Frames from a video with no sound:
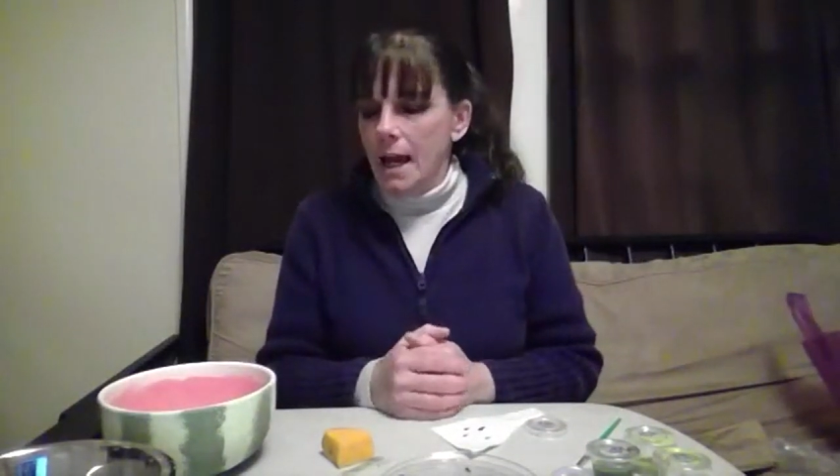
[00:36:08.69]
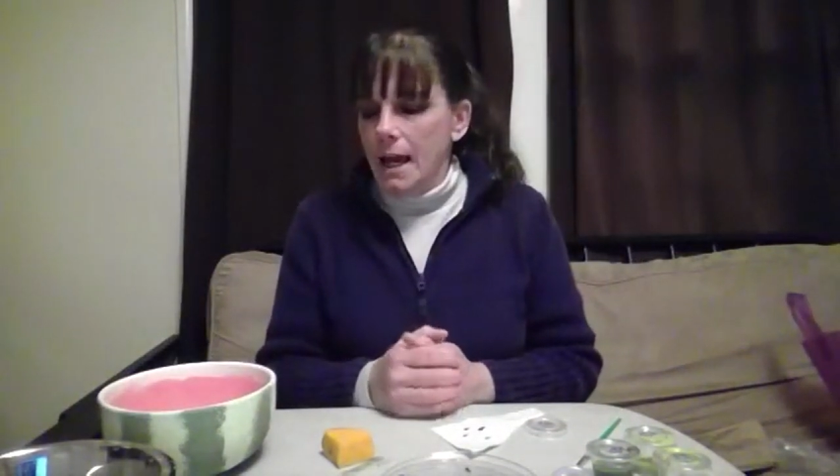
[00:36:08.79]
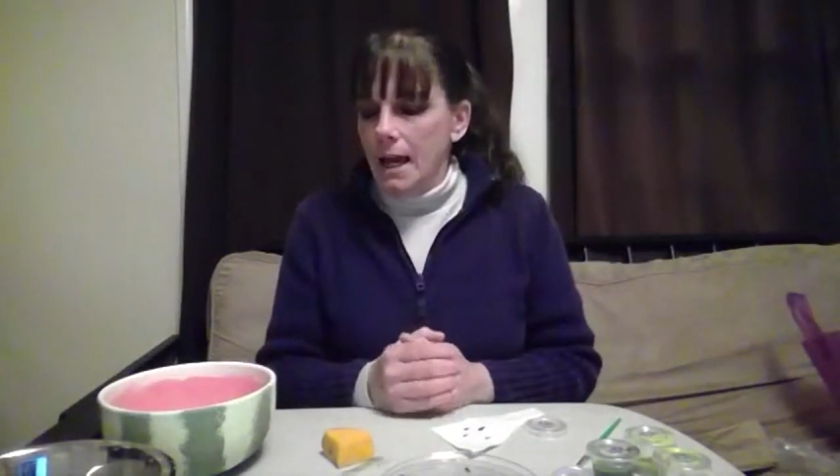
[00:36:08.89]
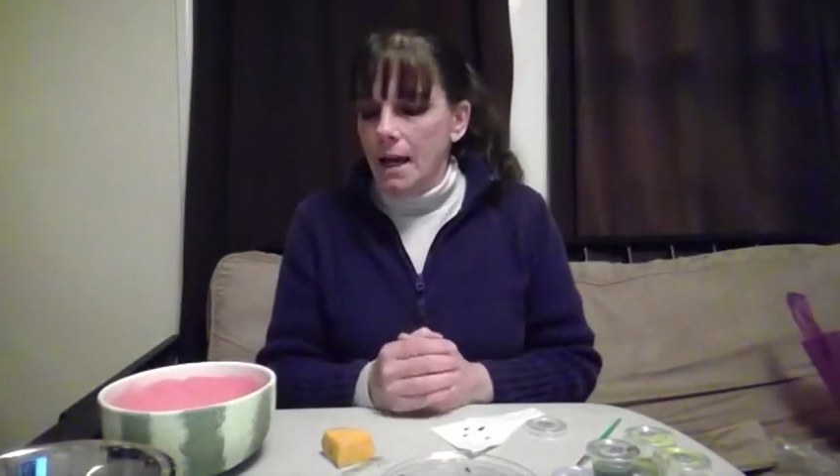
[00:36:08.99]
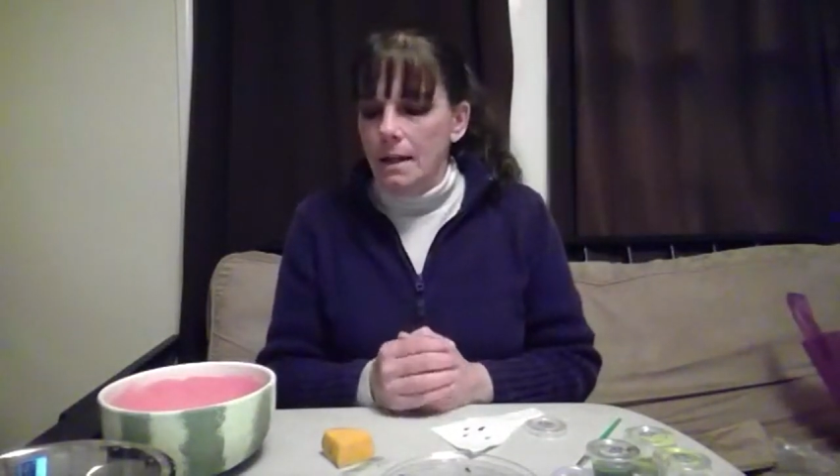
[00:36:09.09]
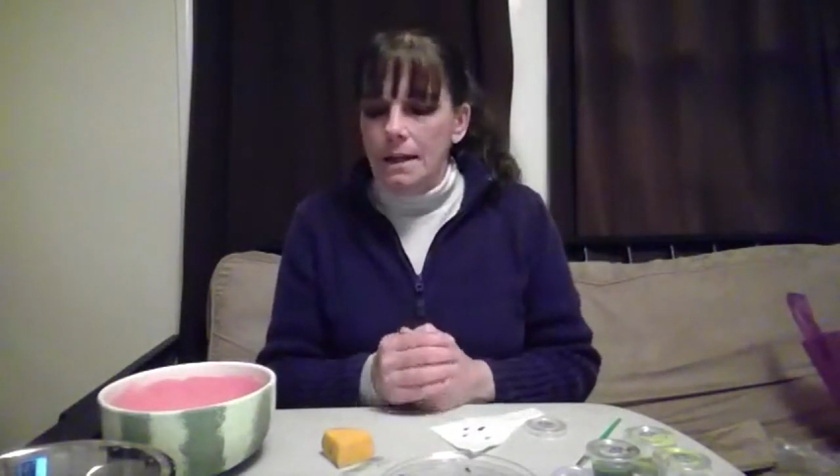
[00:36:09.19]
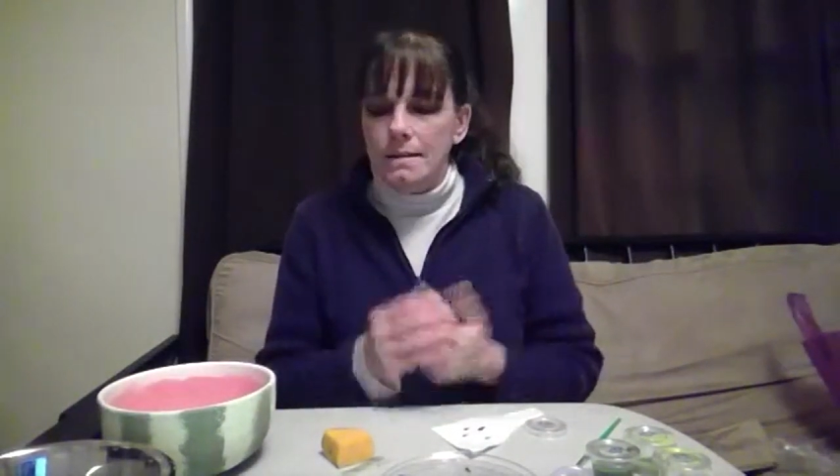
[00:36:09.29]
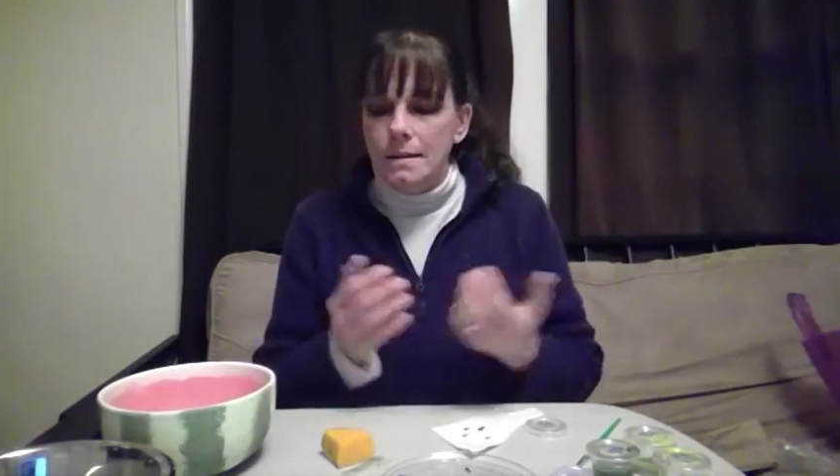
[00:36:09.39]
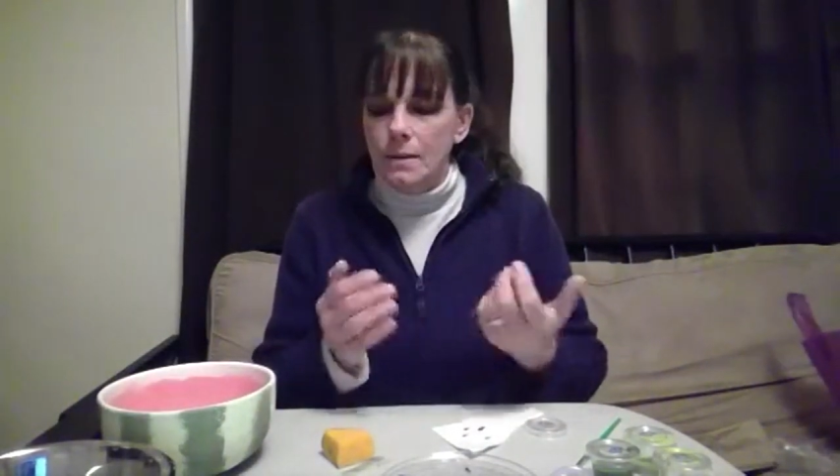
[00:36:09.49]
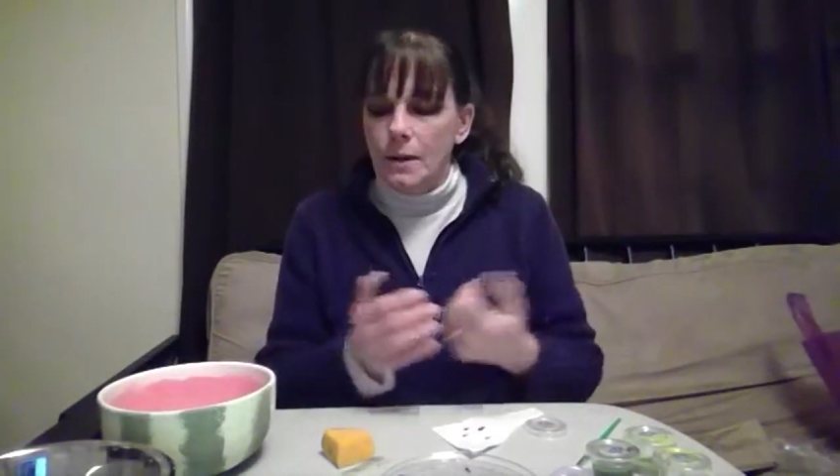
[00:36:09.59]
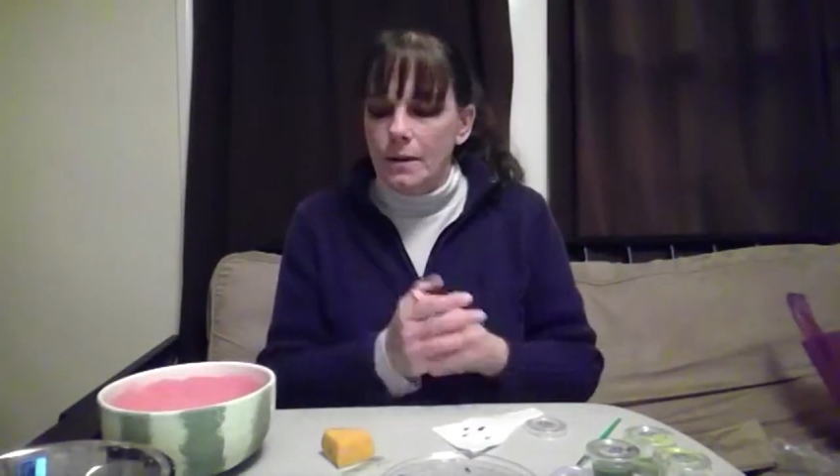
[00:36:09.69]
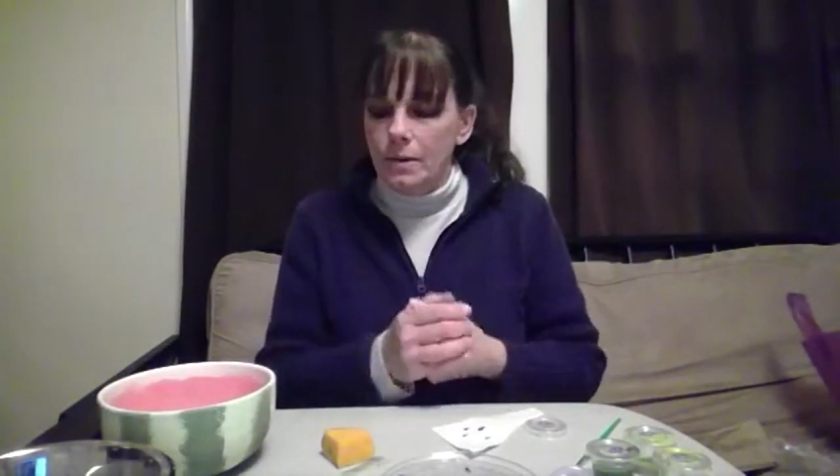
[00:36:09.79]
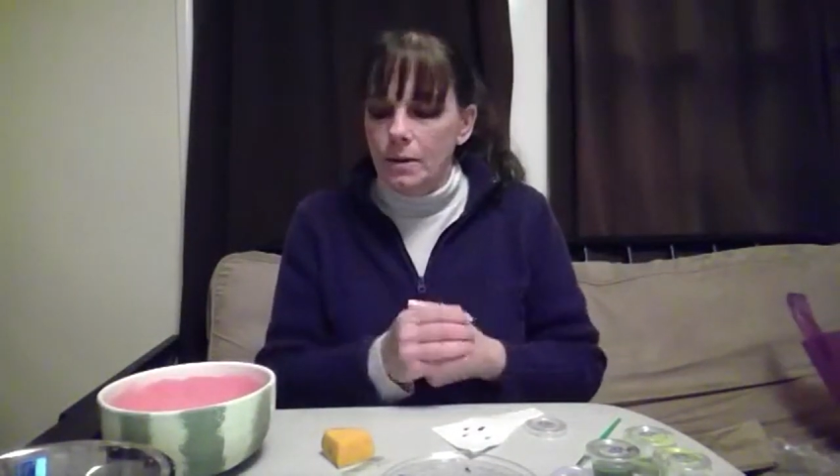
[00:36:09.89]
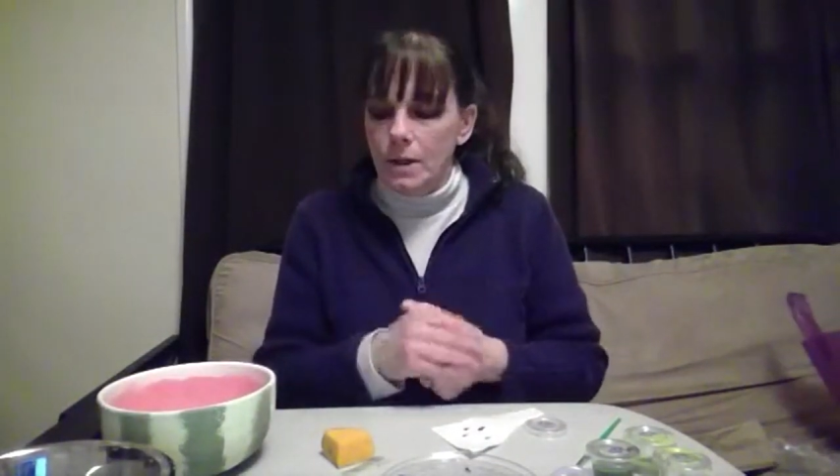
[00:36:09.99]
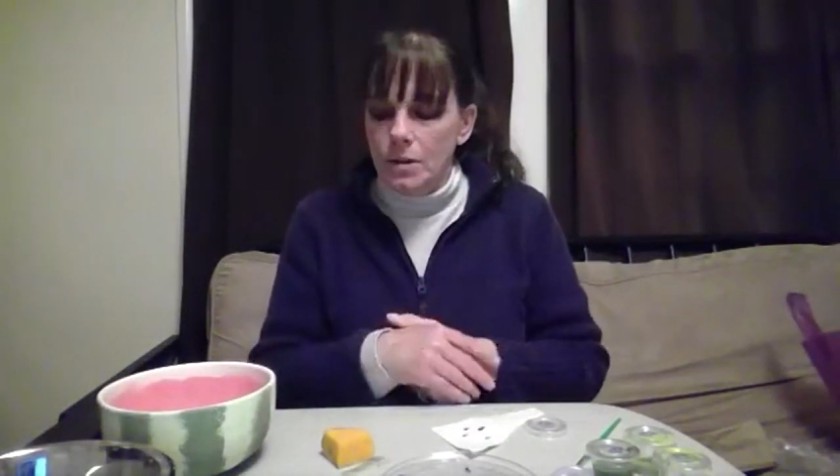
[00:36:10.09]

And like I said, whenever you want